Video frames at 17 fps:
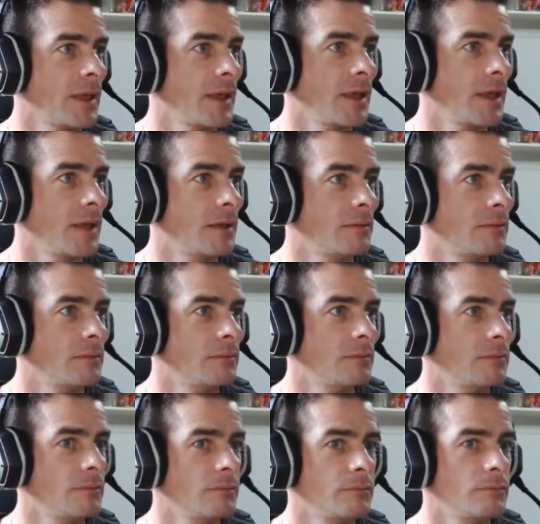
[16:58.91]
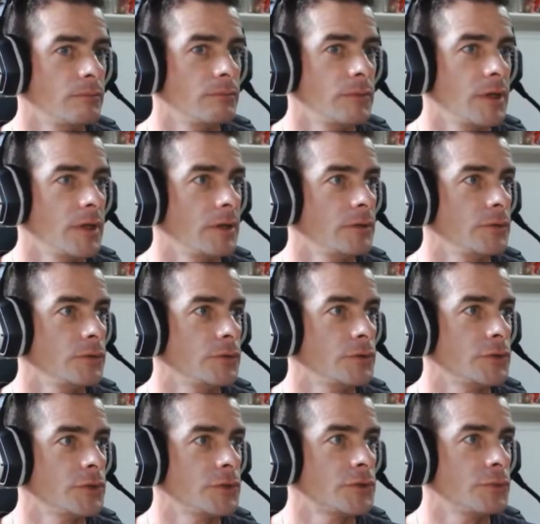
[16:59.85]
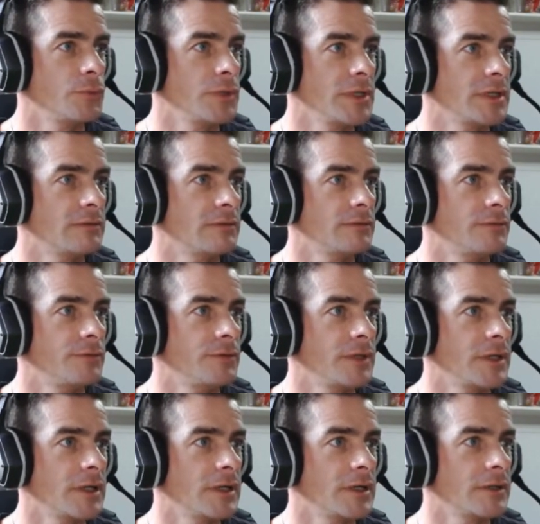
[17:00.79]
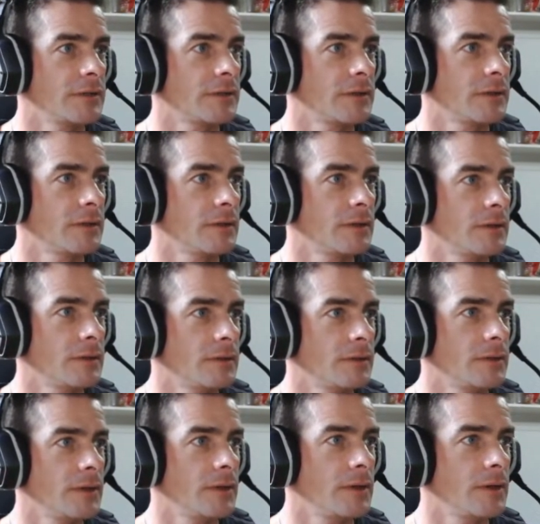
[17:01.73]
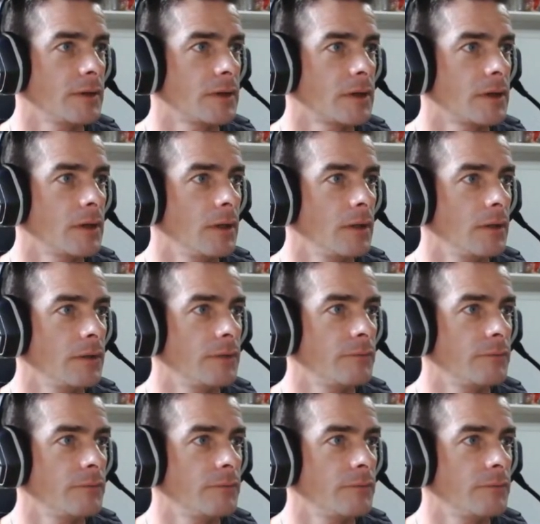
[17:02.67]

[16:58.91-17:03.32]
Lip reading: And yeah, you could just tweak everything, like the color